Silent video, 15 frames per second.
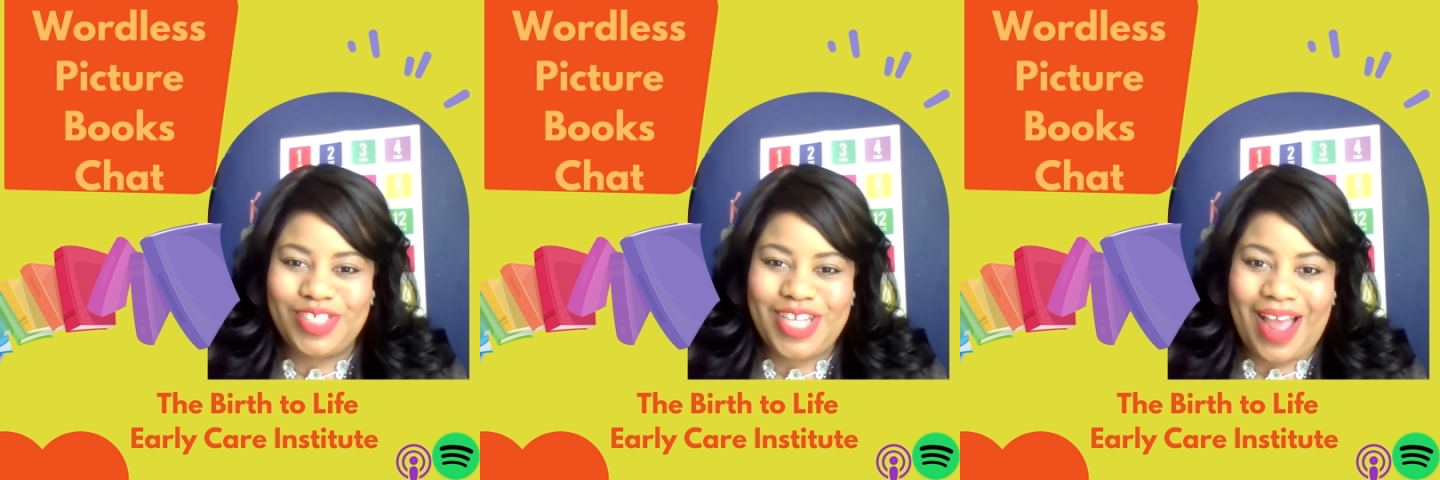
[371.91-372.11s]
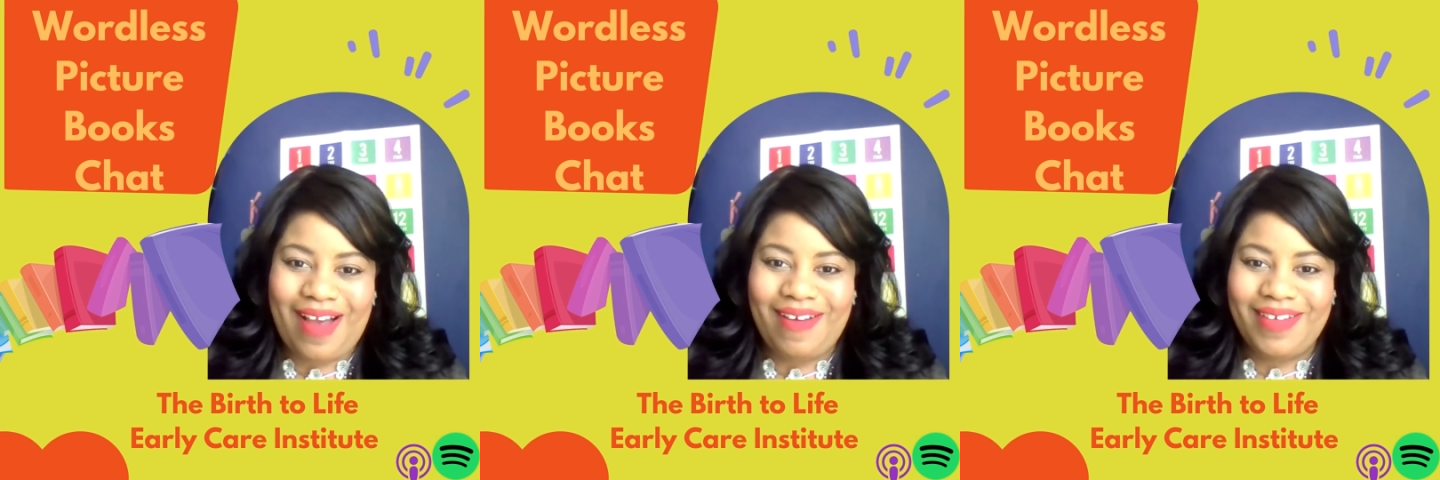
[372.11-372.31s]

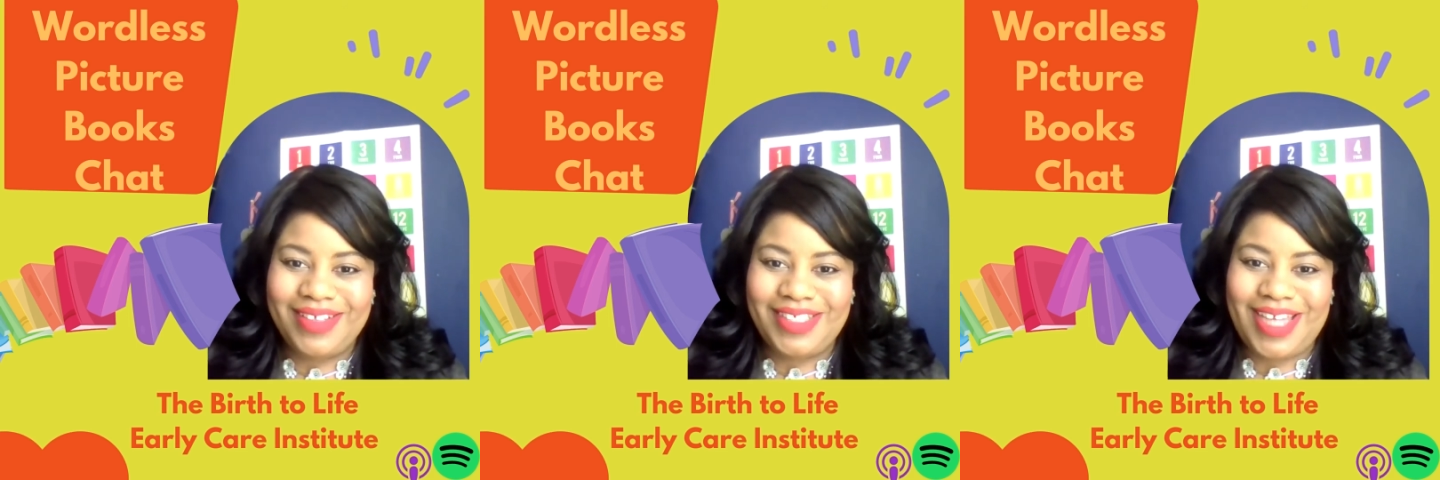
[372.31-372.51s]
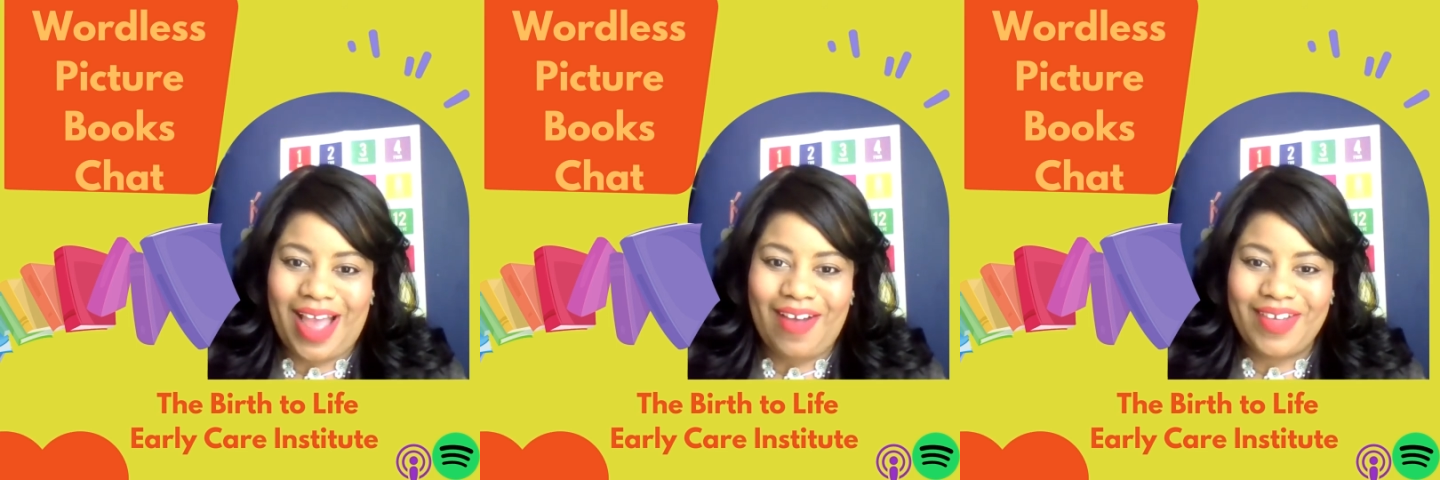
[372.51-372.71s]

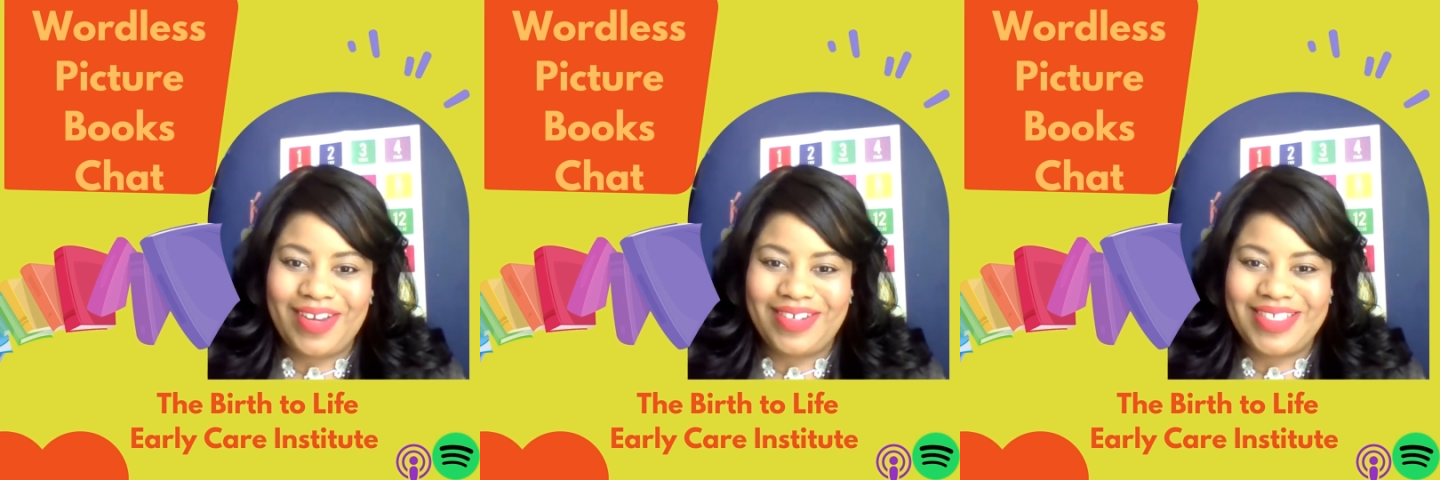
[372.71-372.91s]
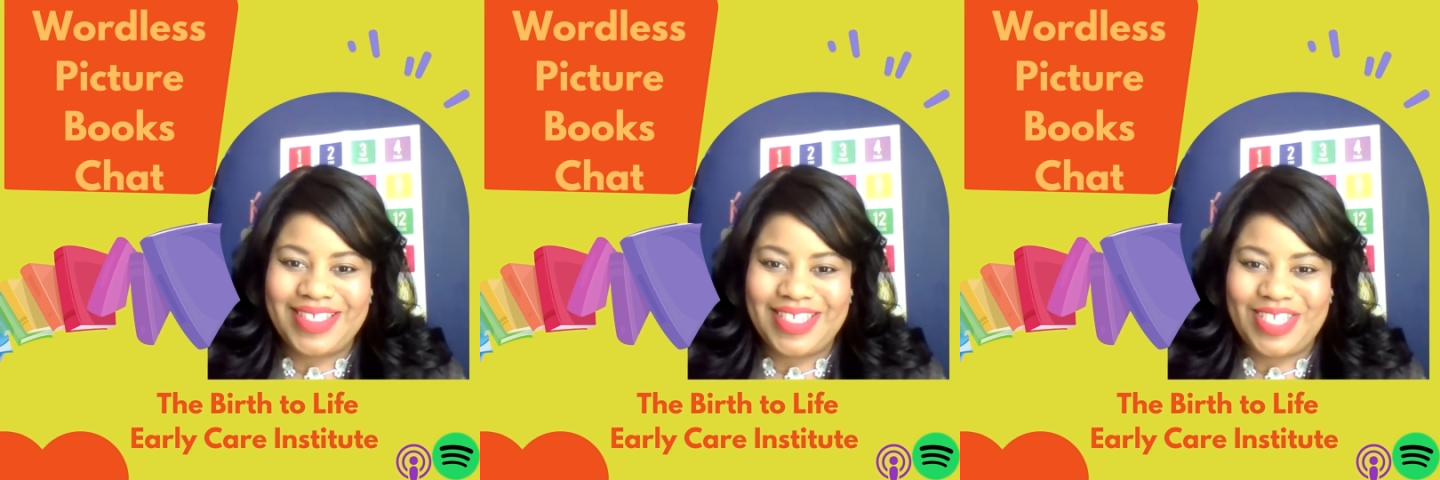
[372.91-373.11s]
child child
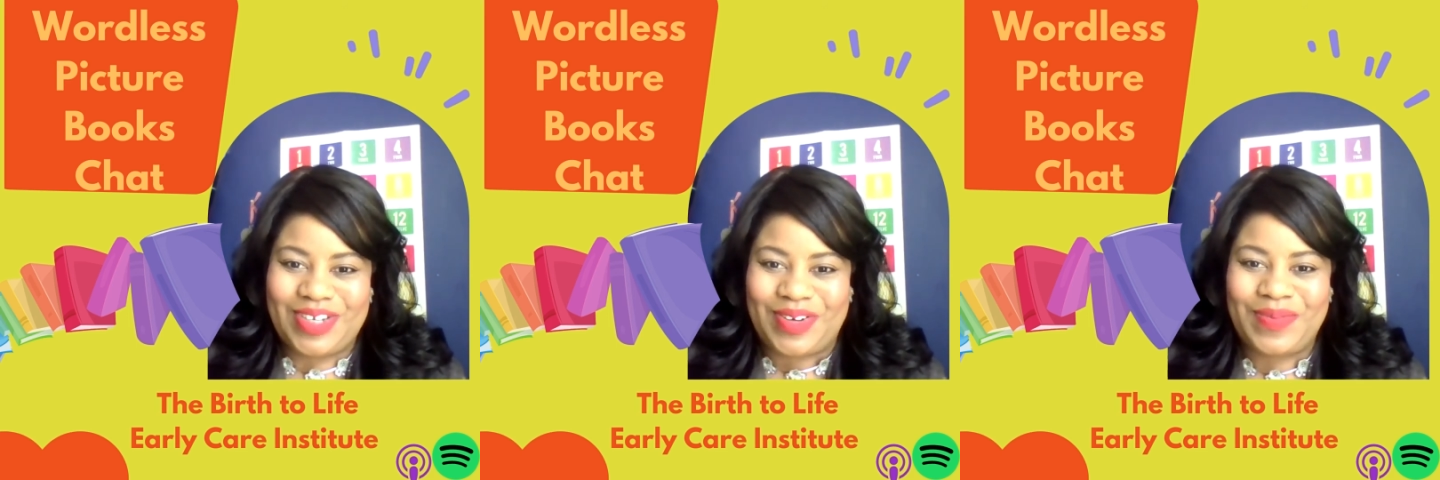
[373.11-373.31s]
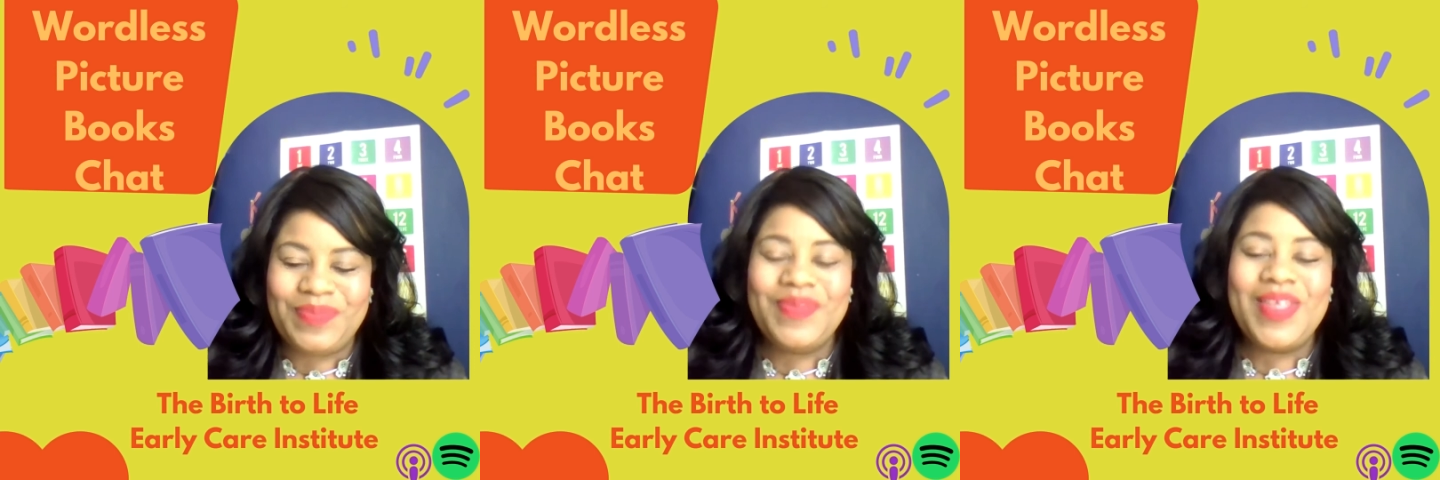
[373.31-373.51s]
care center.